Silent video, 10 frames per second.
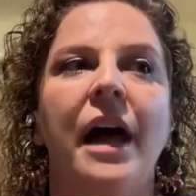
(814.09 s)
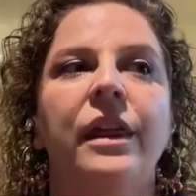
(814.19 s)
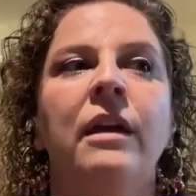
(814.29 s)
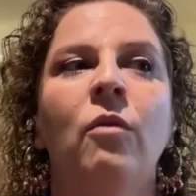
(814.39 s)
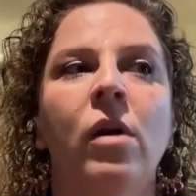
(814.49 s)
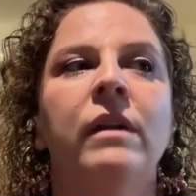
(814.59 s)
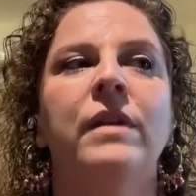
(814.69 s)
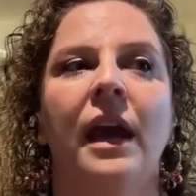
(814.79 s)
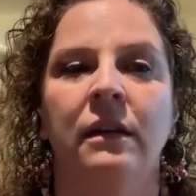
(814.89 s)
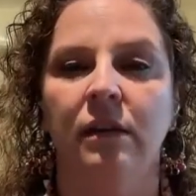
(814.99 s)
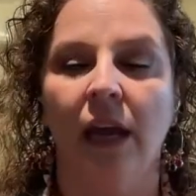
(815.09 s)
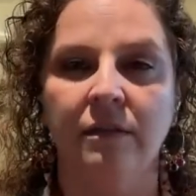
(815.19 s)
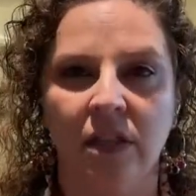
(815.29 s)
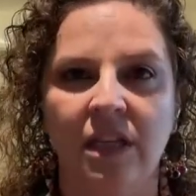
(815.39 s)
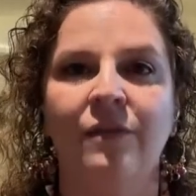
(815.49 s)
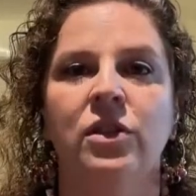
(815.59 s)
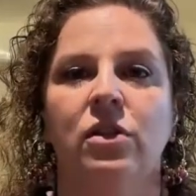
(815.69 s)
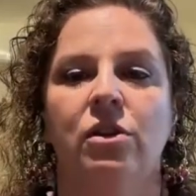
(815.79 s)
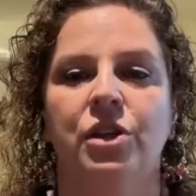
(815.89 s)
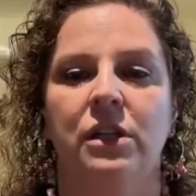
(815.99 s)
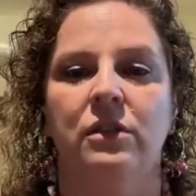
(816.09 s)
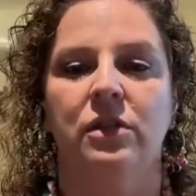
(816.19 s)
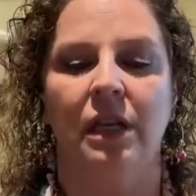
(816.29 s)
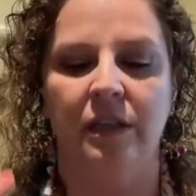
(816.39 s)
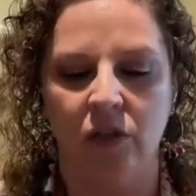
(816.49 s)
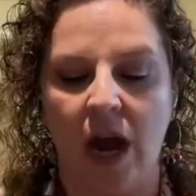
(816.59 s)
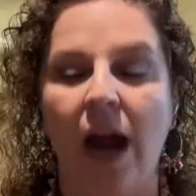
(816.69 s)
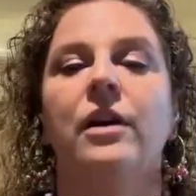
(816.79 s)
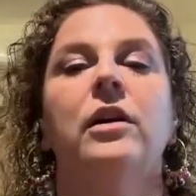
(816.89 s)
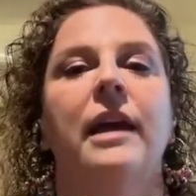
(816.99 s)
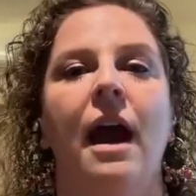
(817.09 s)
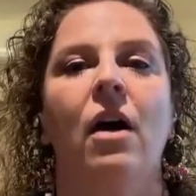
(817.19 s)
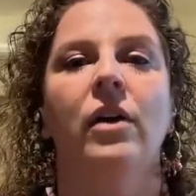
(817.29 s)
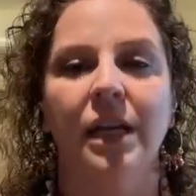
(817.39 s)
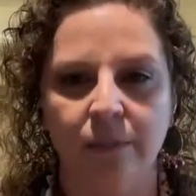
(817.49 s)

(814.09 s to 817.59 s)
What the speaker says: I think one of the, and Steven Sargent's entire account